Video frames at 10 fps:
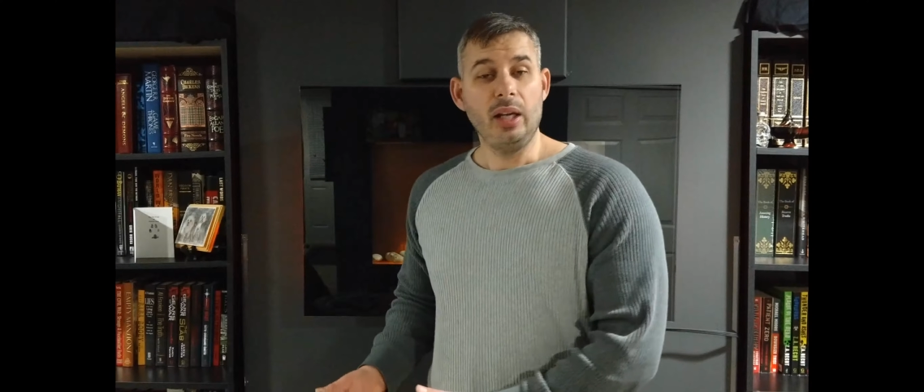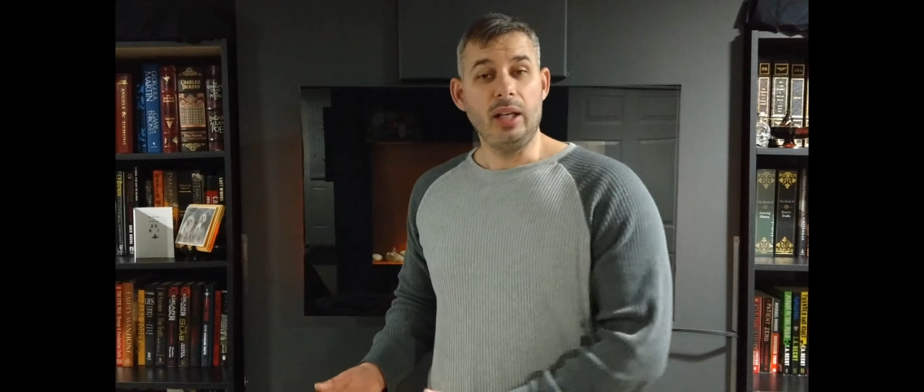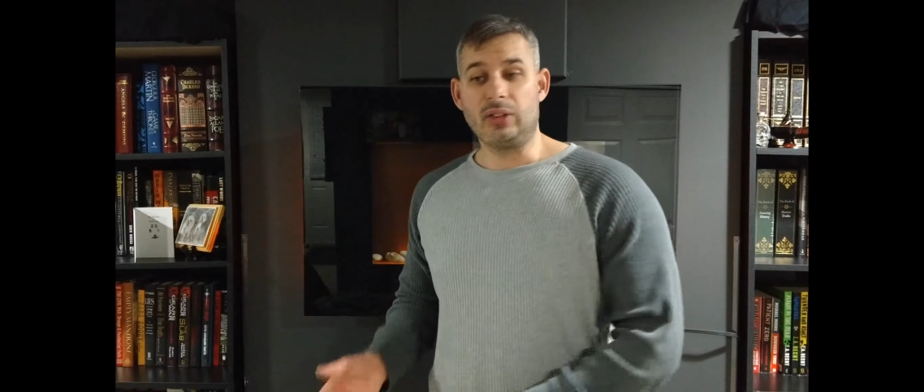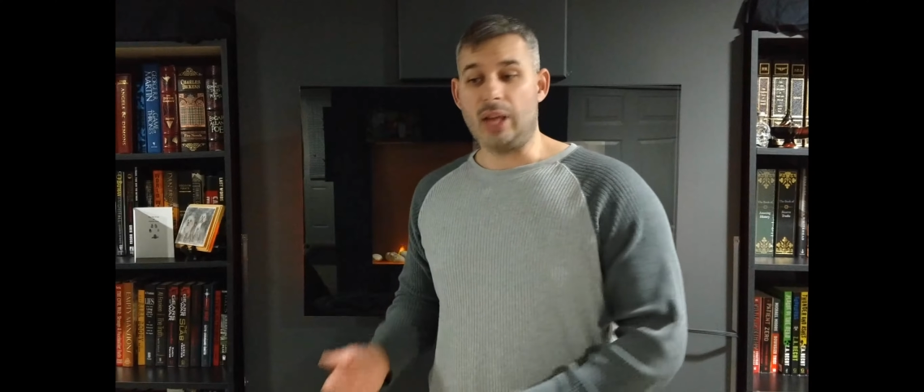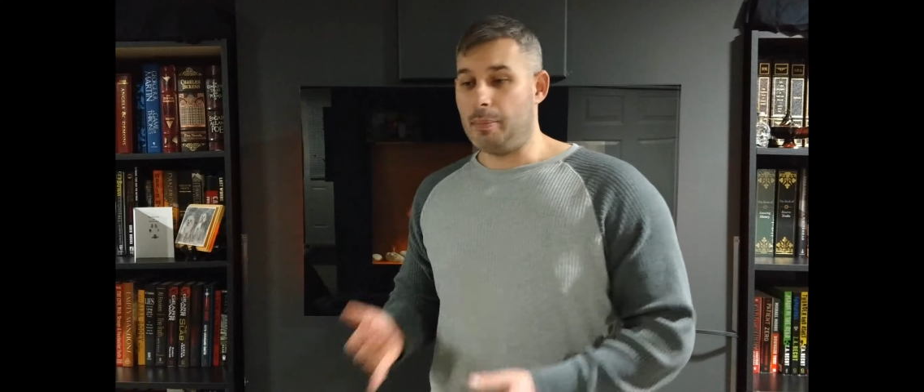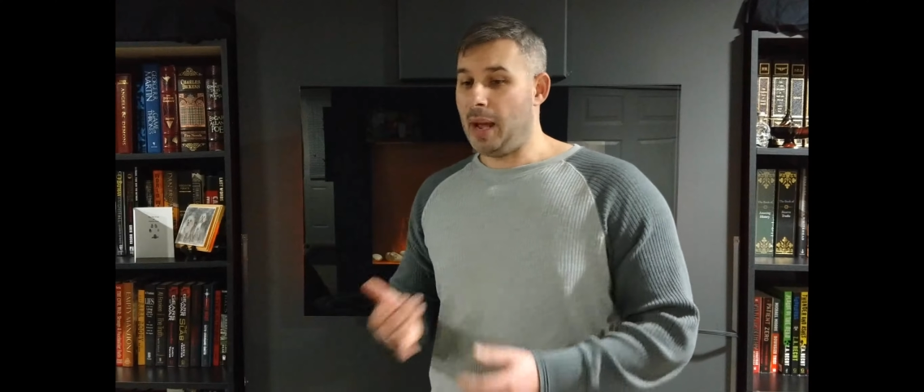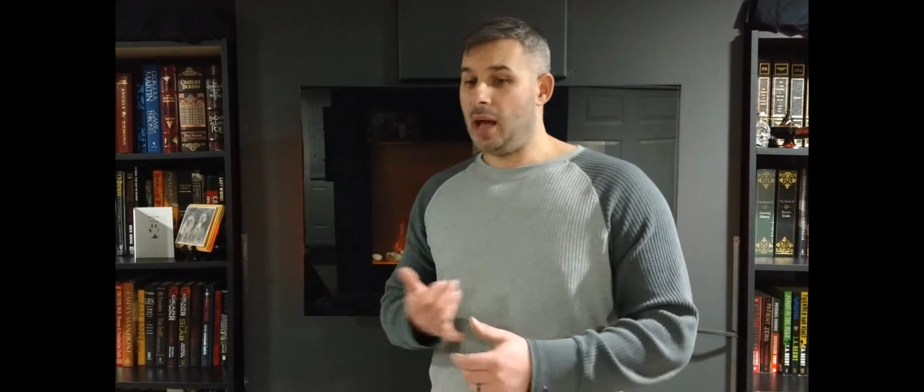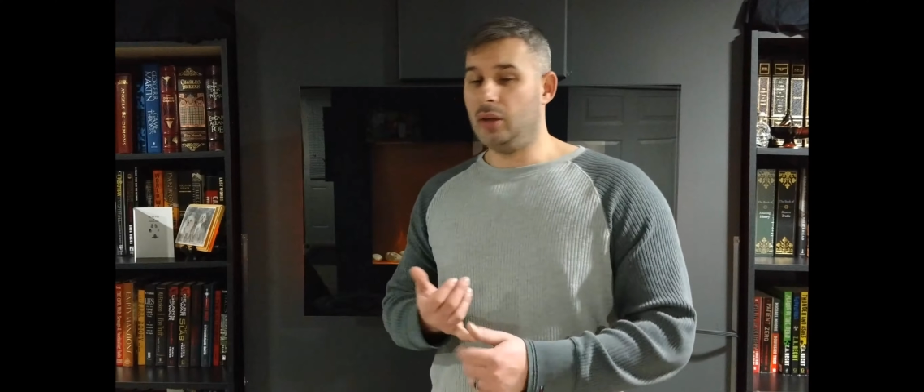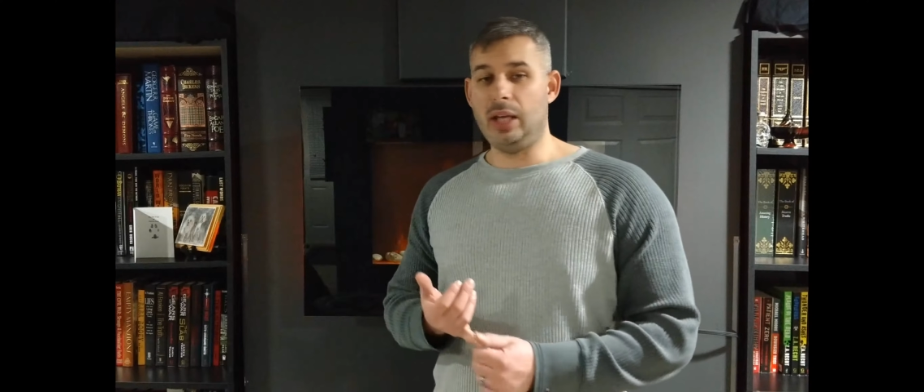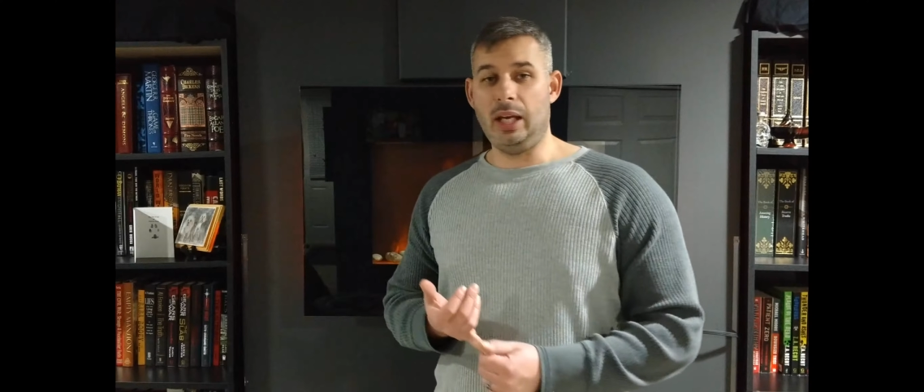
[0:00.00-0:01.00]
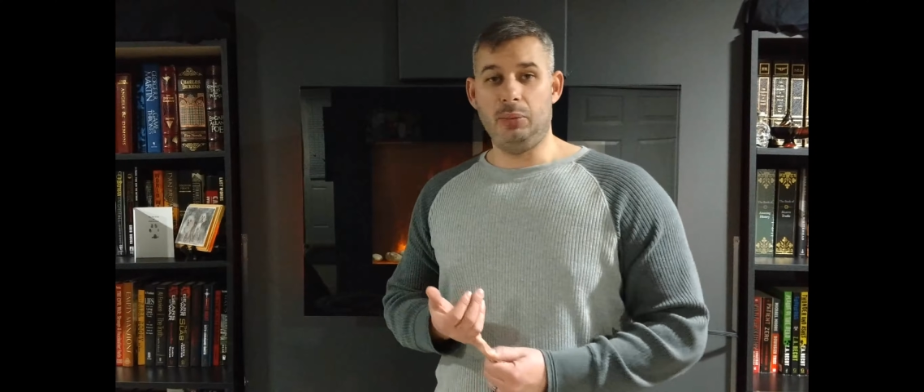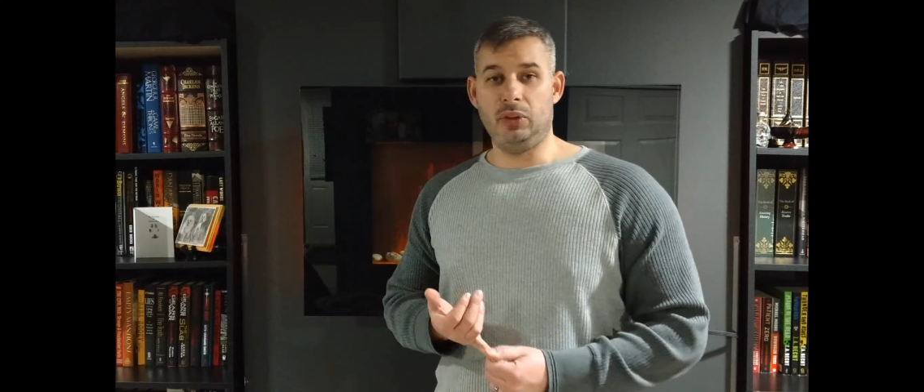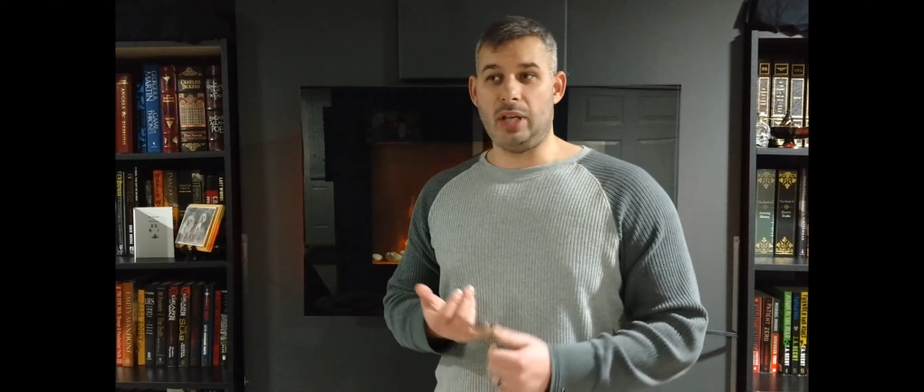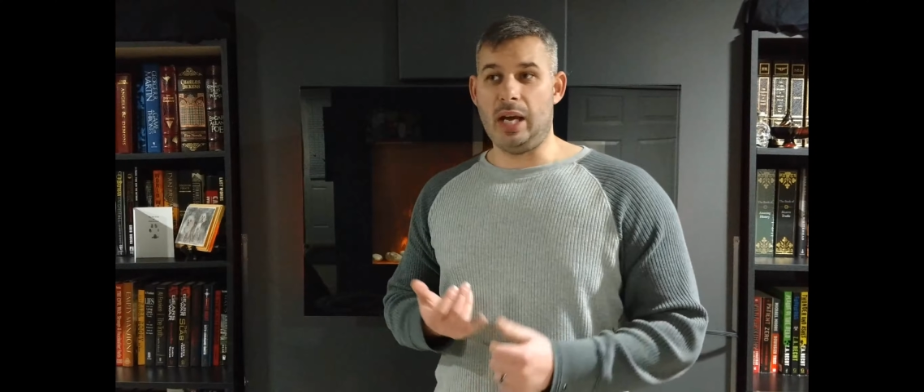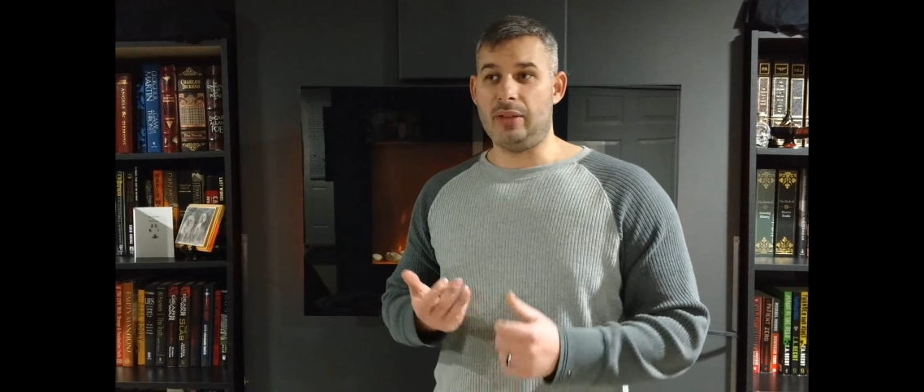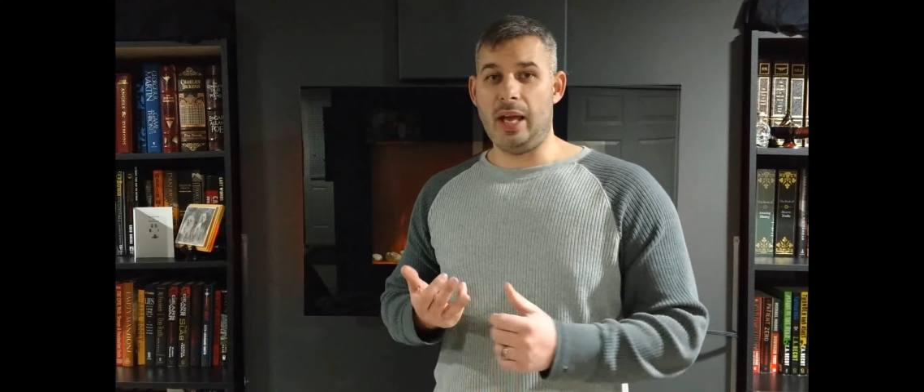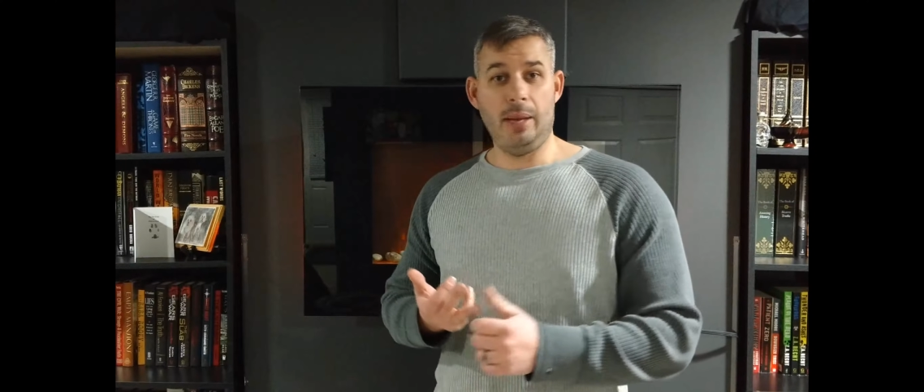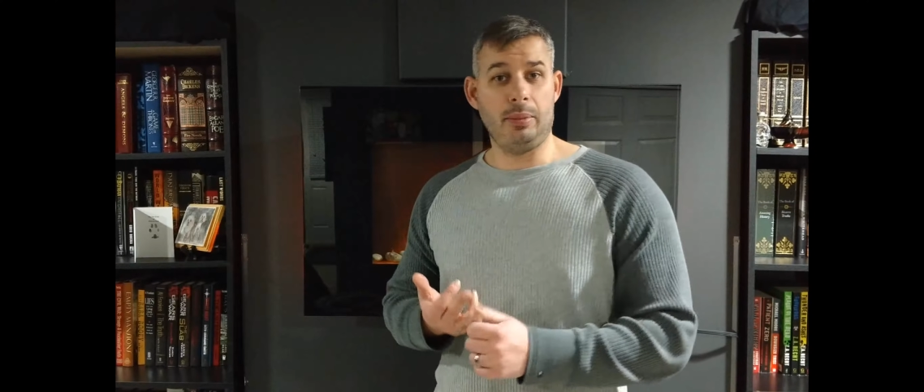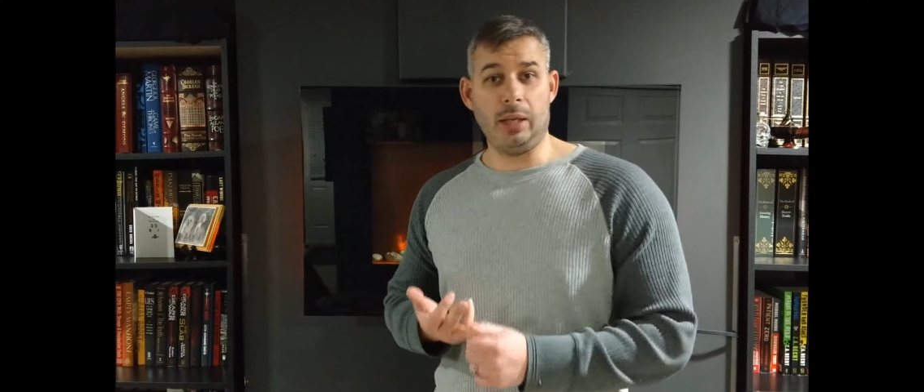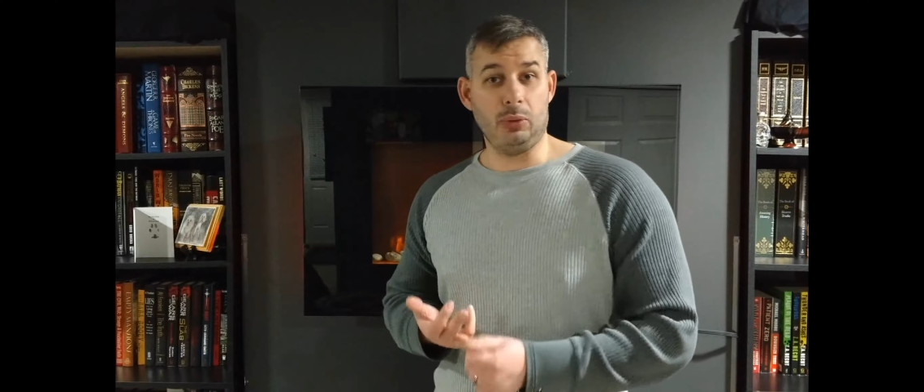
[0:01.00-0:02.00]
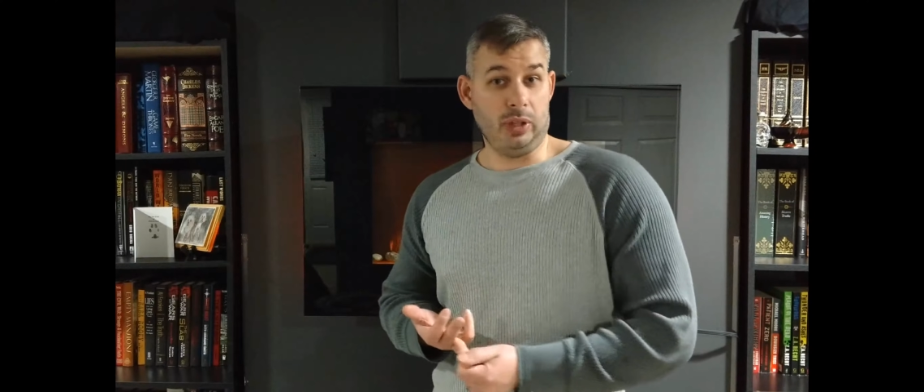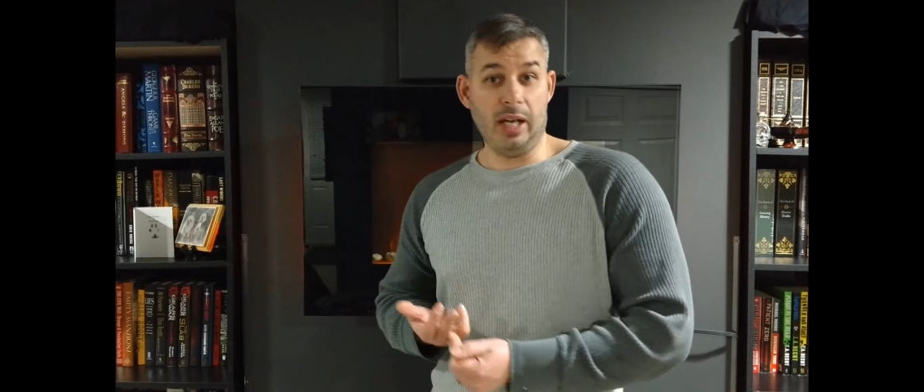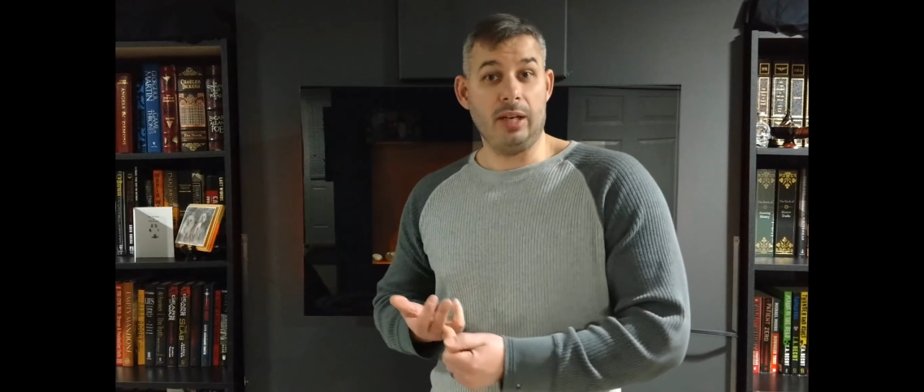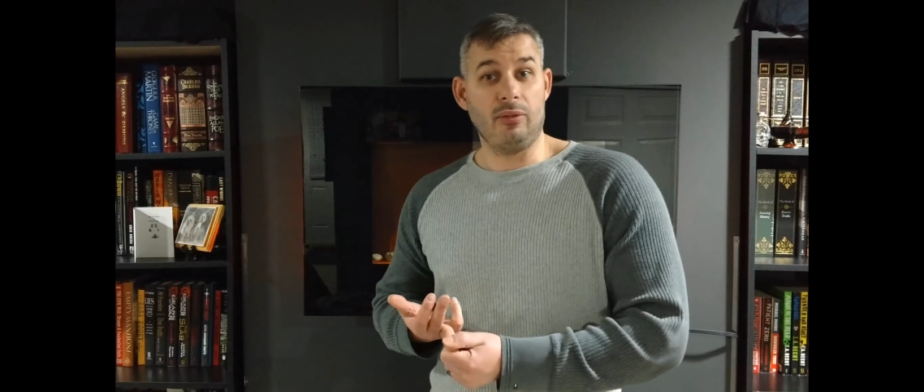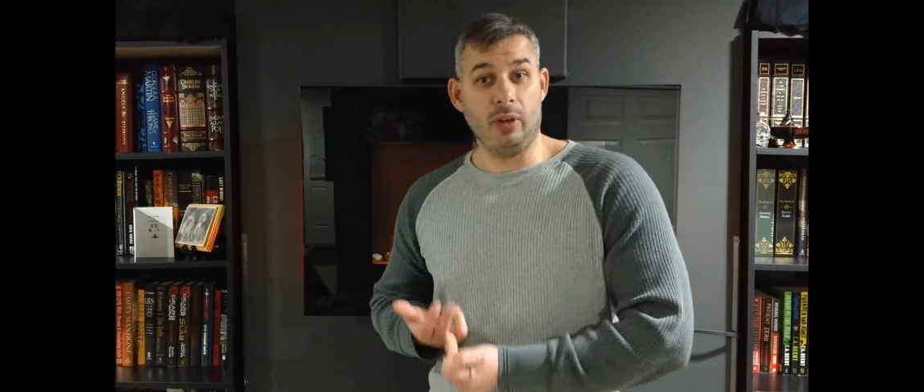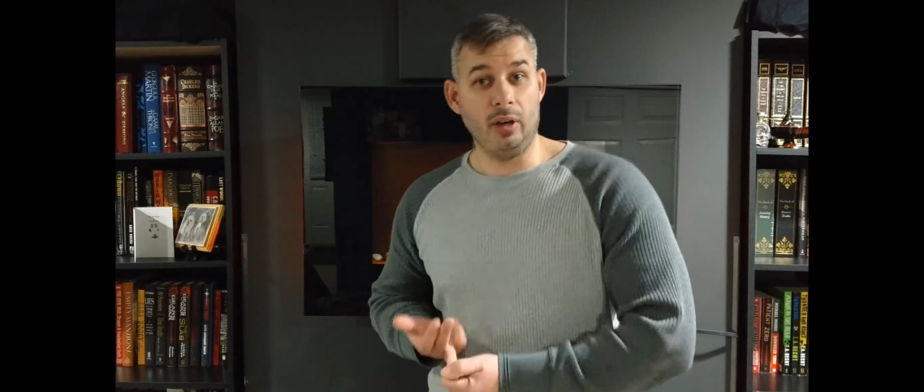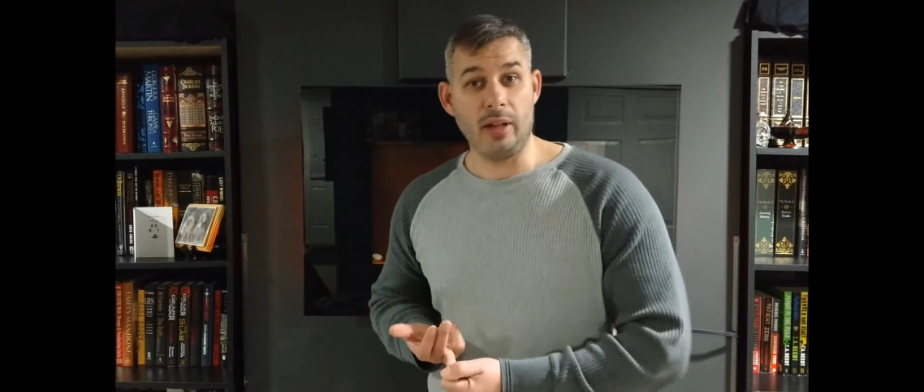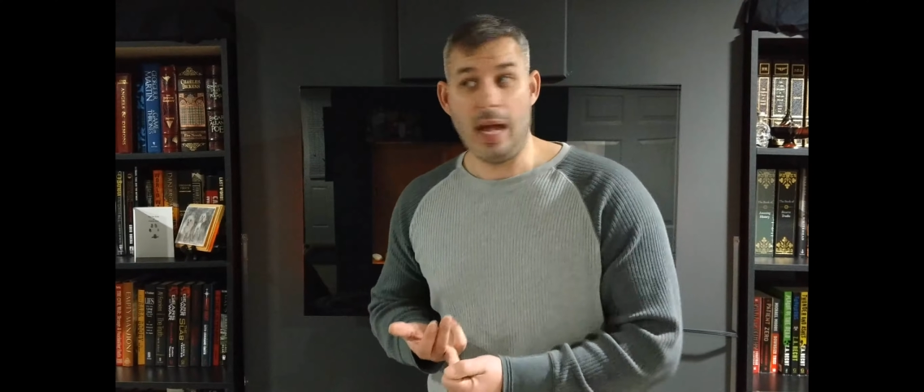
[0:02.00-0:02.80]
It's got PAL games, it's got the HEB games, which I never even heard of.